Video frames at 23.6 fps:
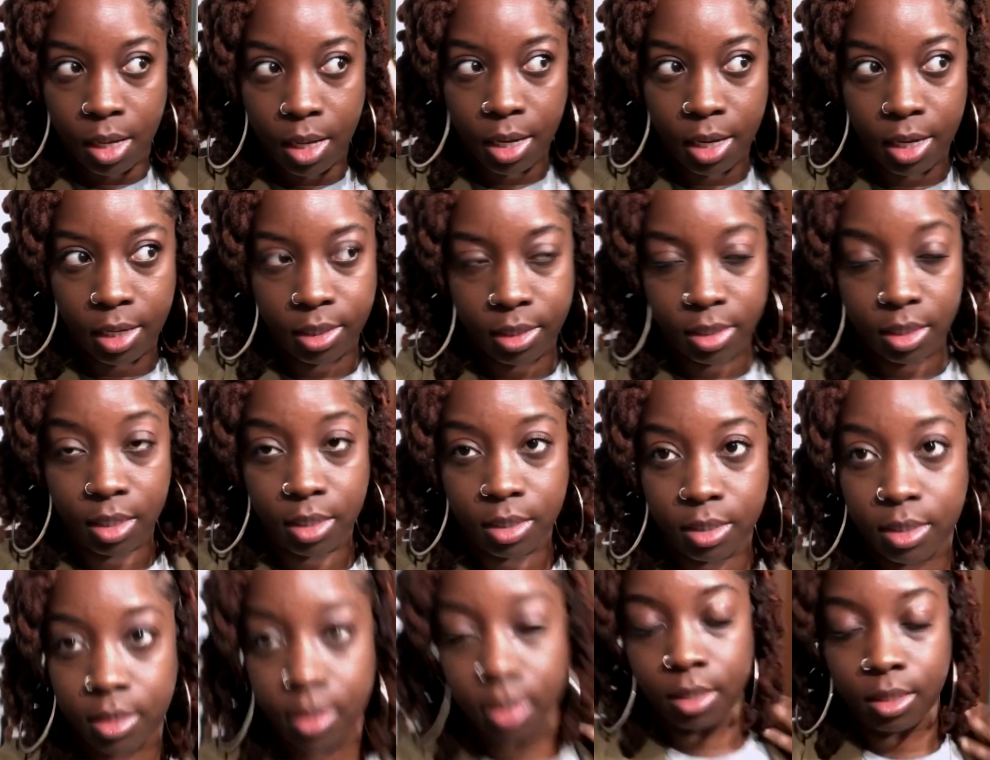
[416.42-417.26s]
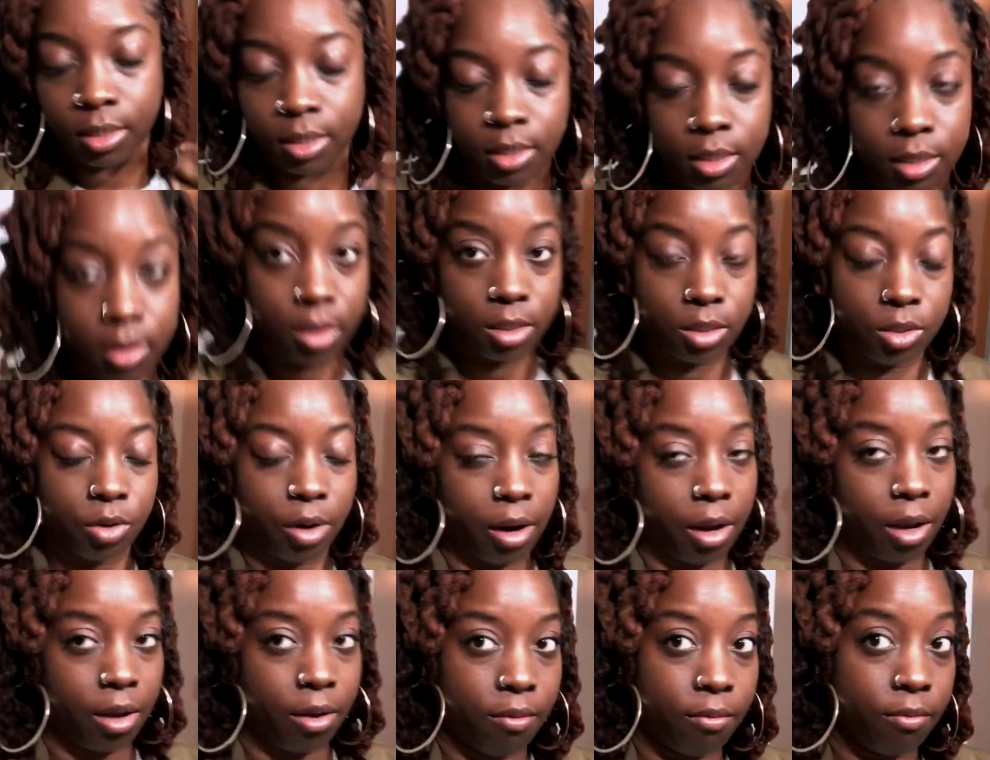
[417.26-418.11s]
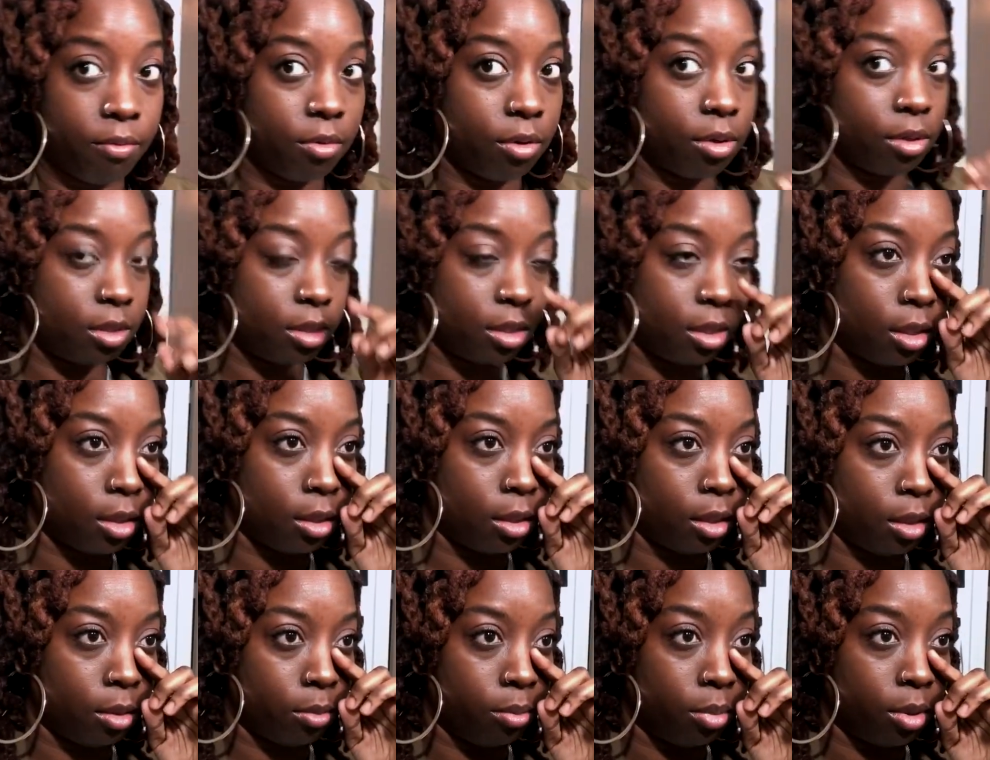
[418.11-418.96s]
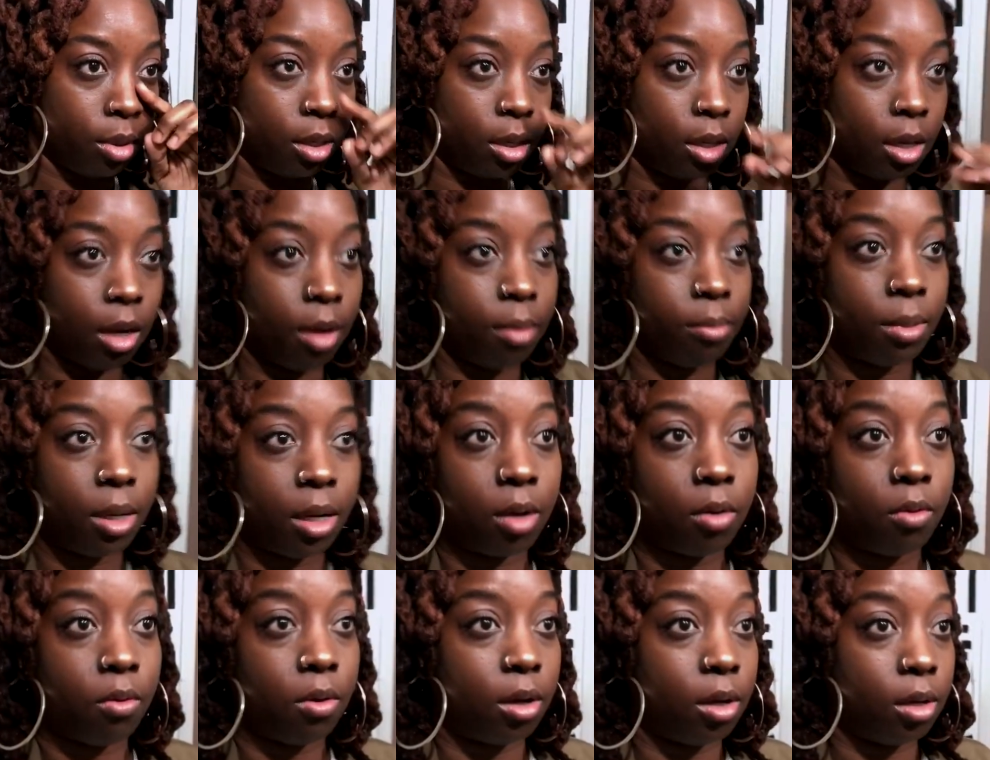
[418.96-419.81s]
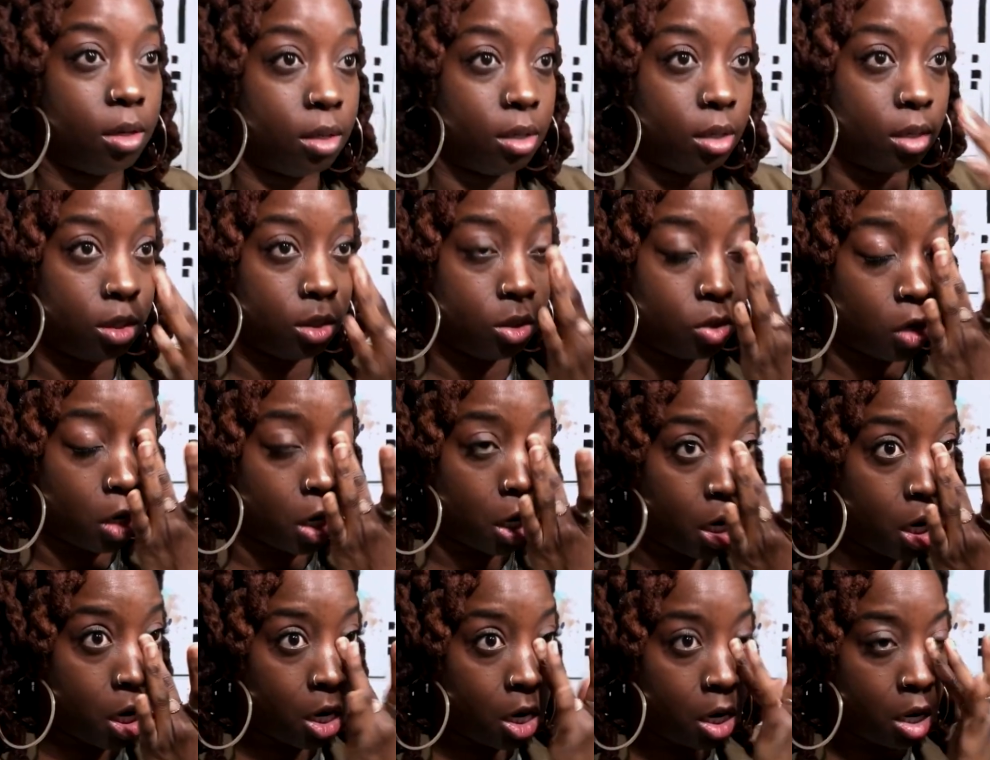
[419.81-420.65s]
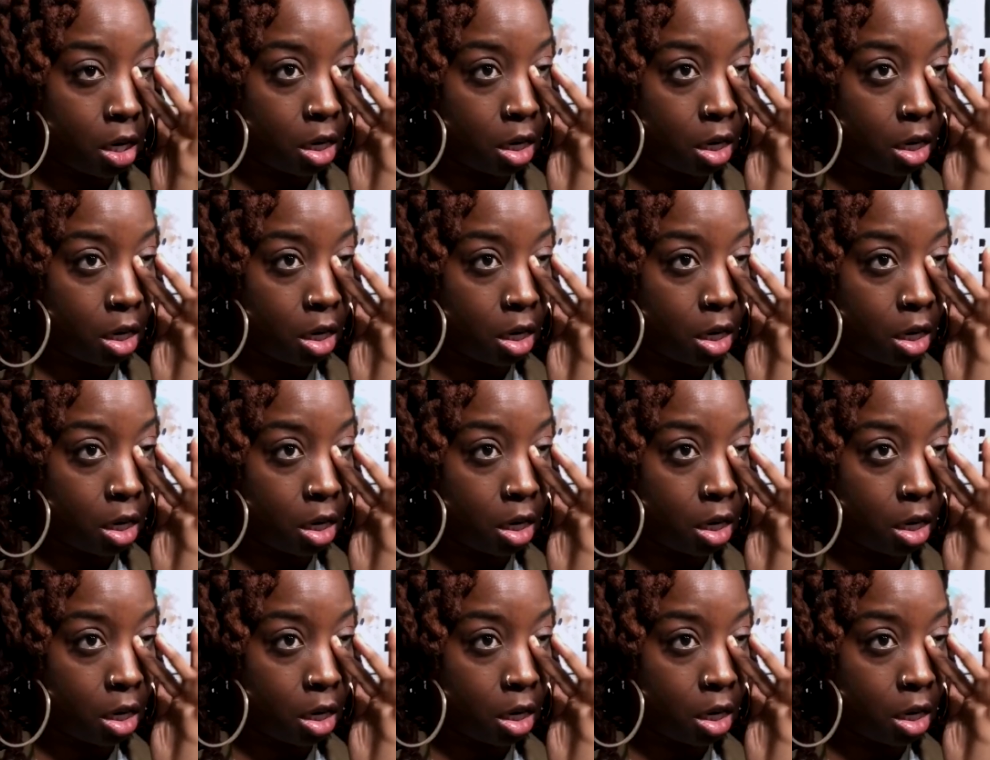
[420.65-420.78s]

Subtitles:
It does still need to dry, unfortunately, but I'm not going under the dryer.